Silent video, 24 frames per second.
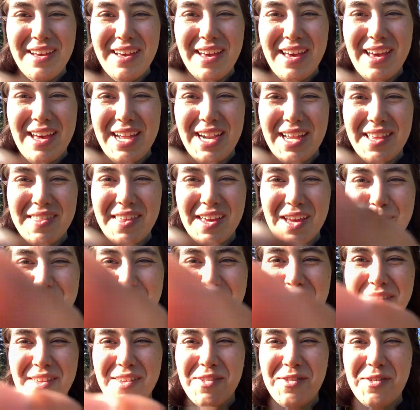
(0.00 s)
Anything
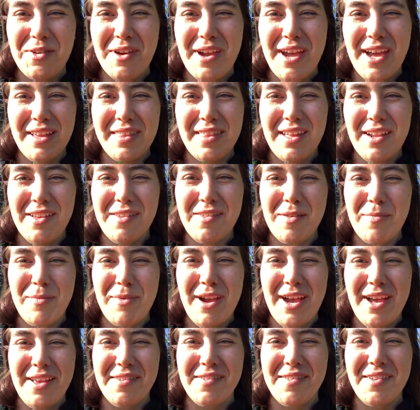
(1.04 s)
about this through hike that has
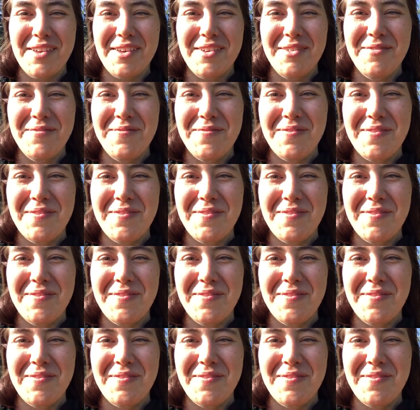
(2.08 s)
surprised you?